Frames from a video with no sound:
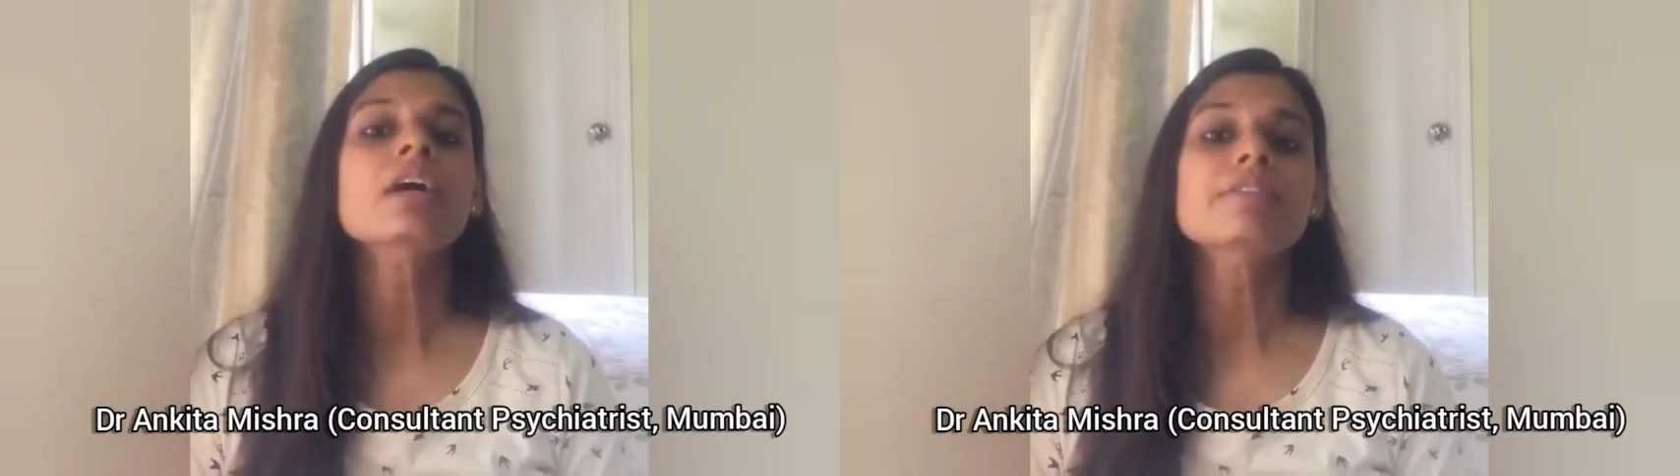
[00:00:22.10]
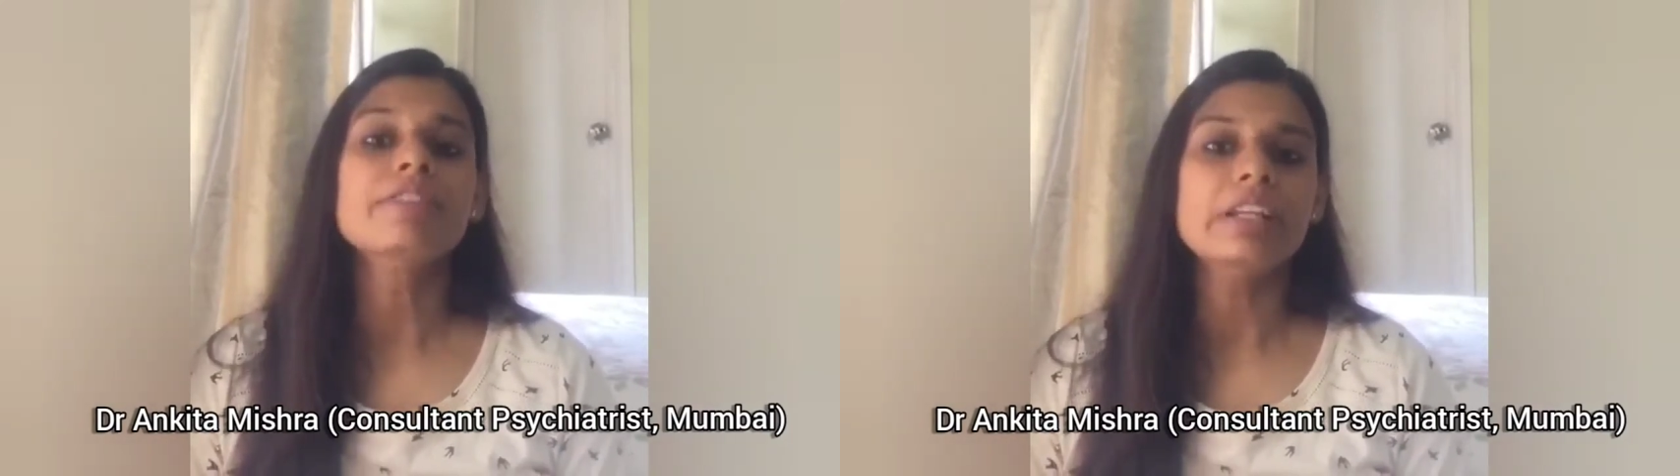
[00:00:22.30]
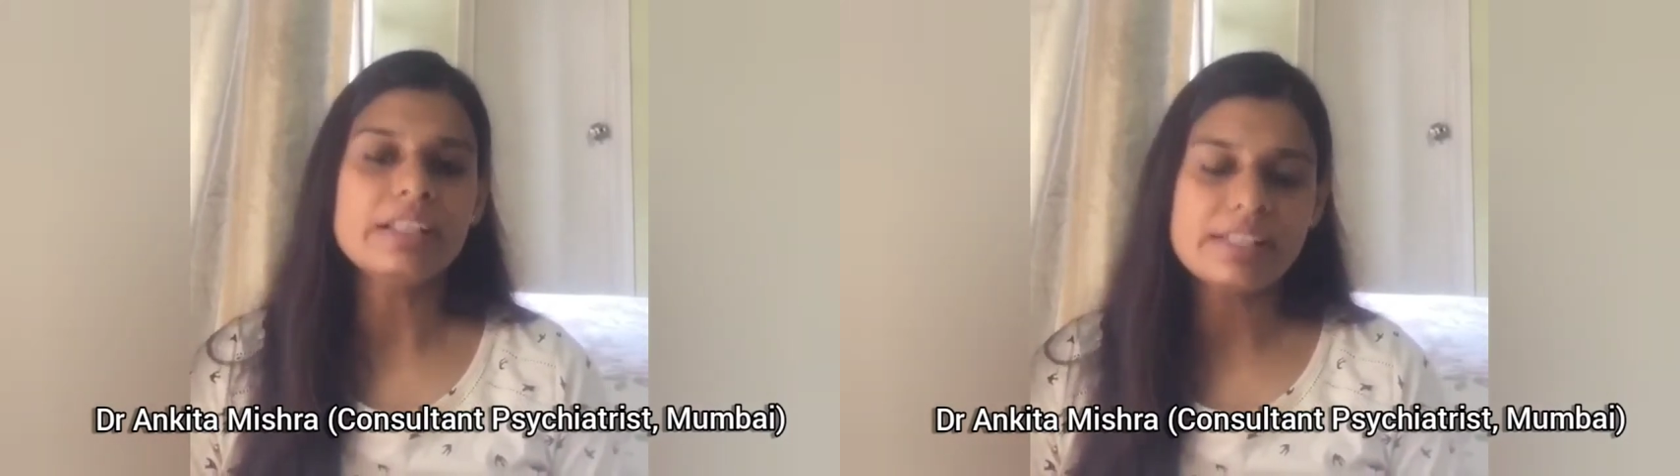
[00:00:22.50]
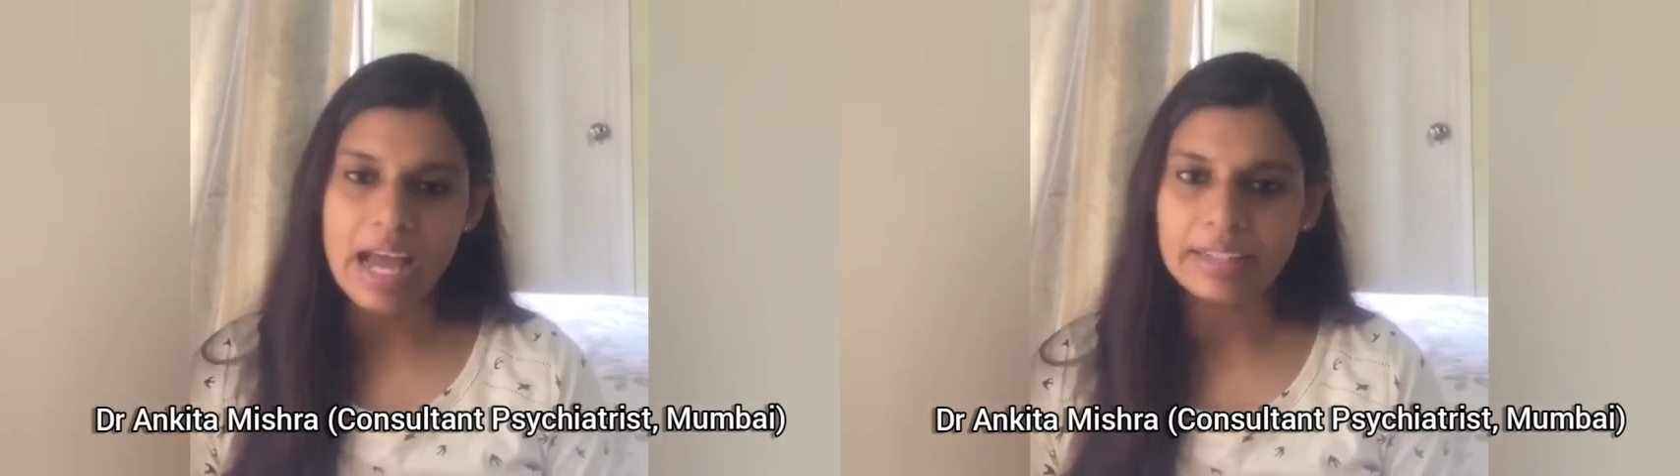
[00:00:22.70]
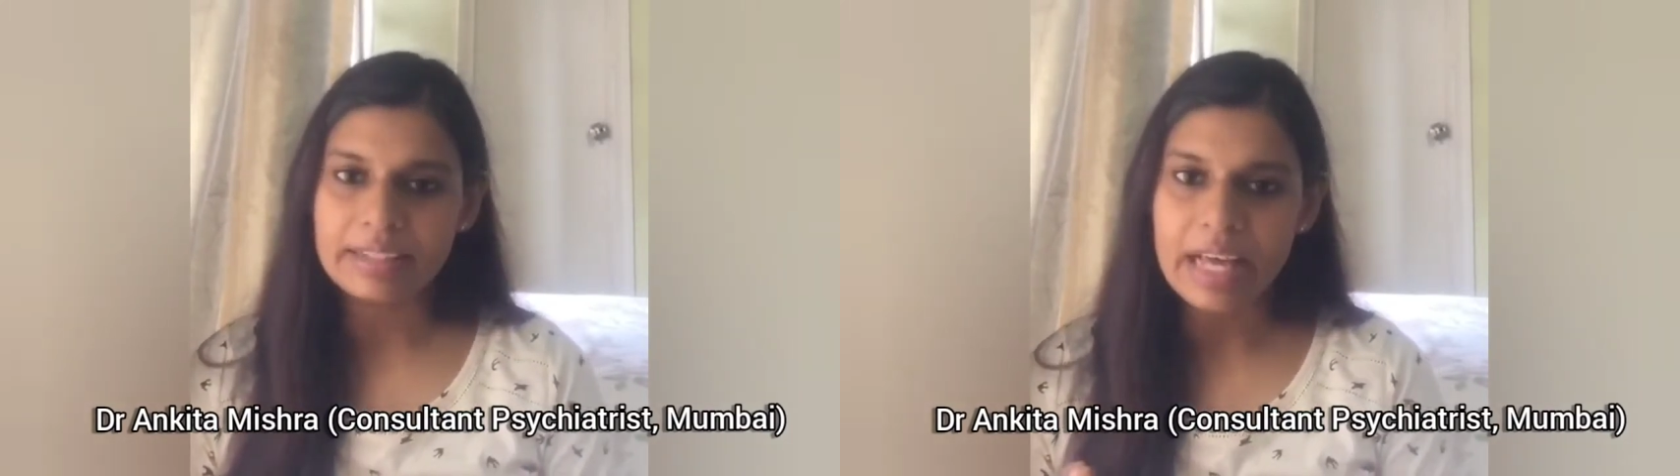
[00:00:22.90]
feeling
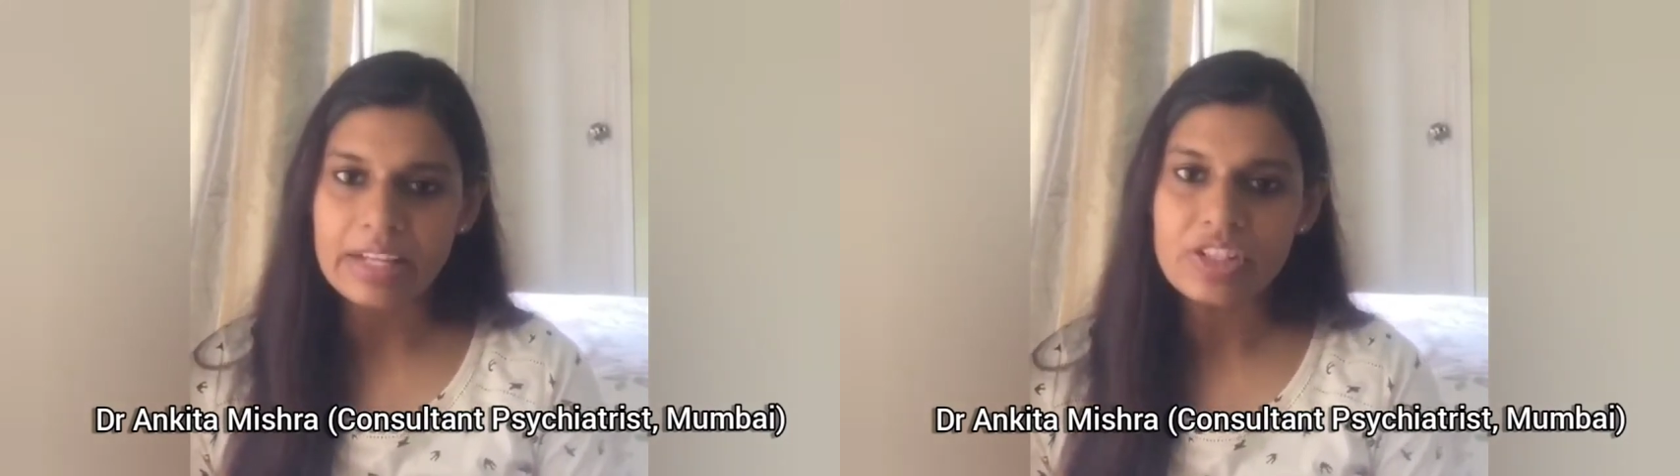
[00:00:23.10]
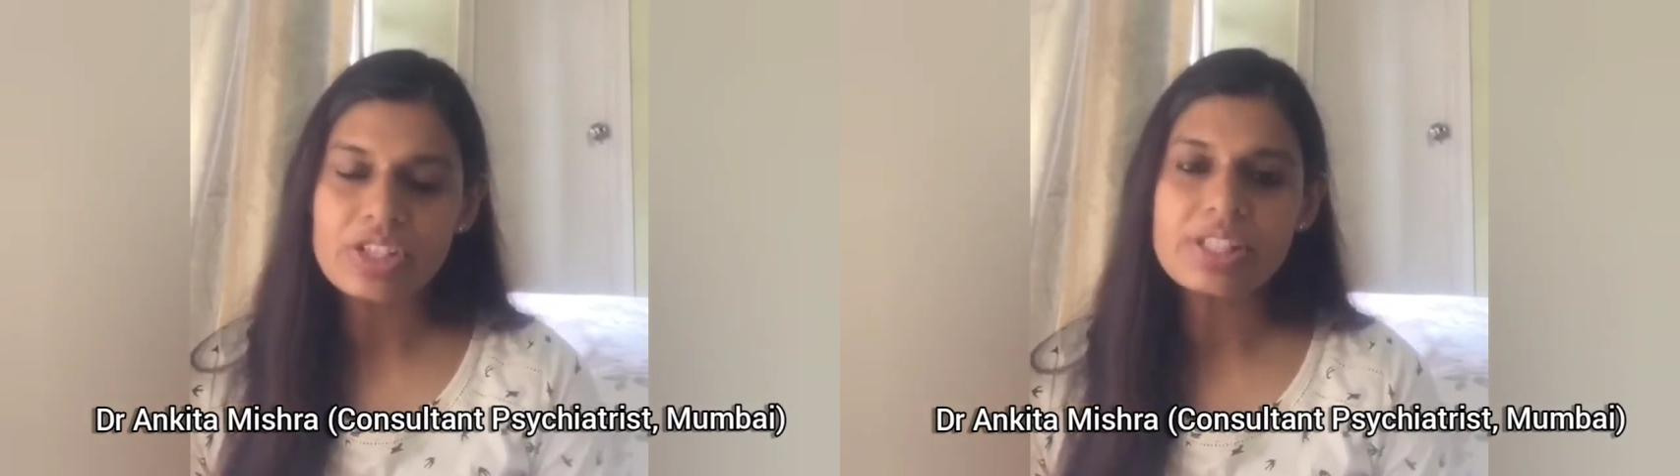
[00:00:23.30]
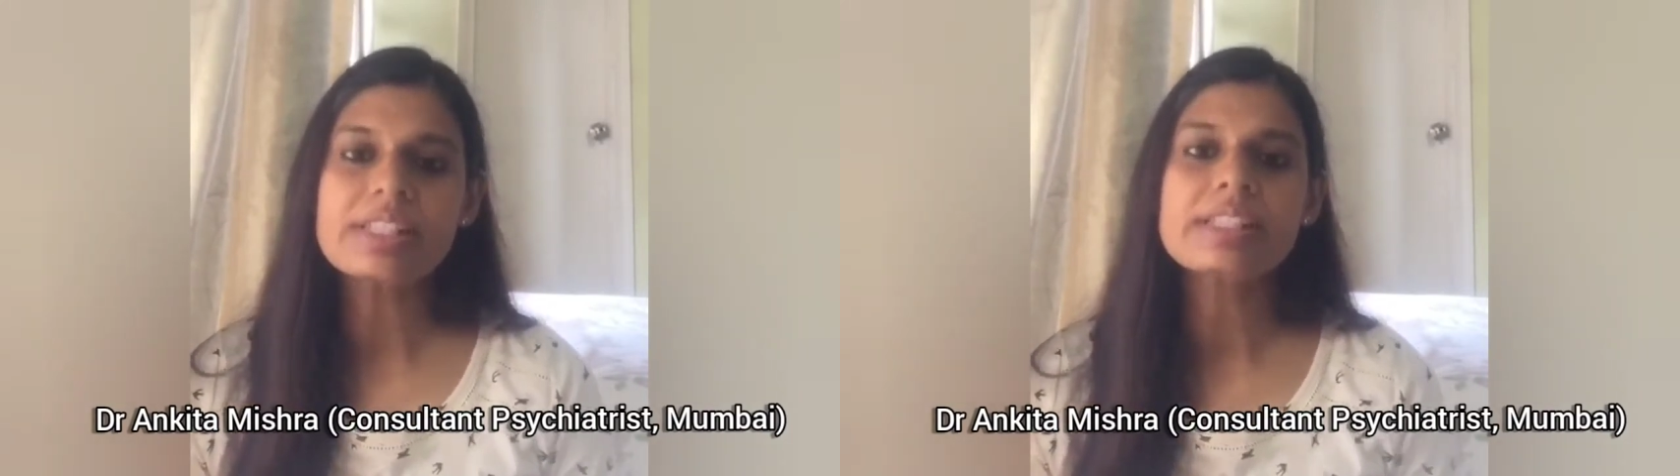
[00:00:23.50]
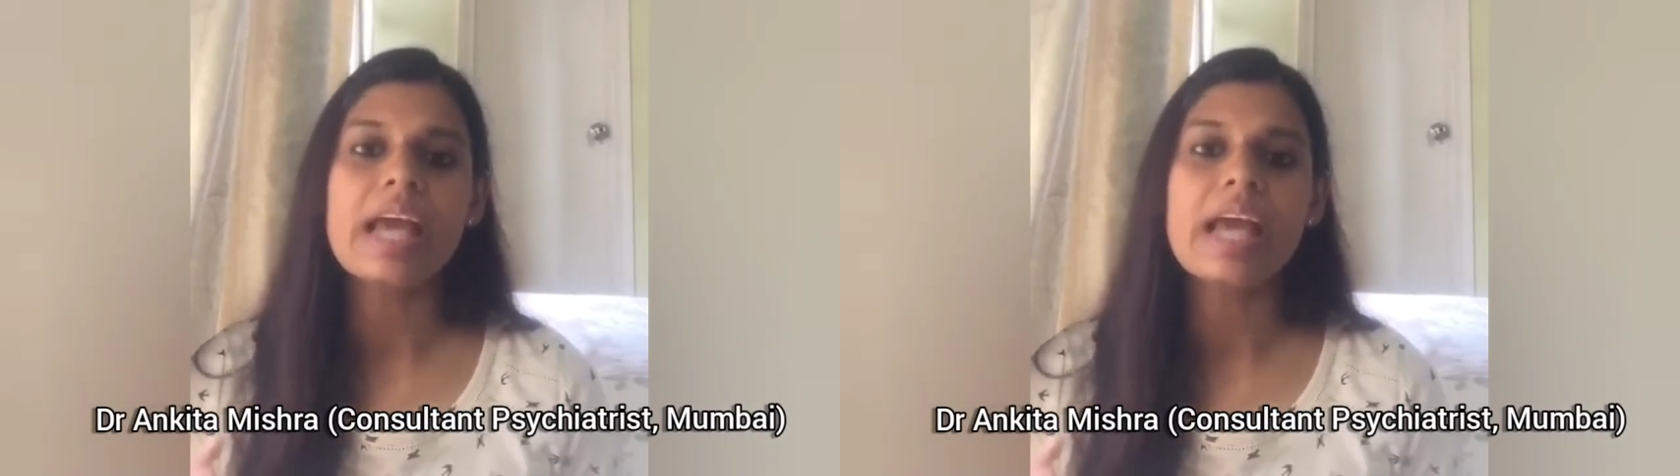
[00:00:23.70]
sad and anxious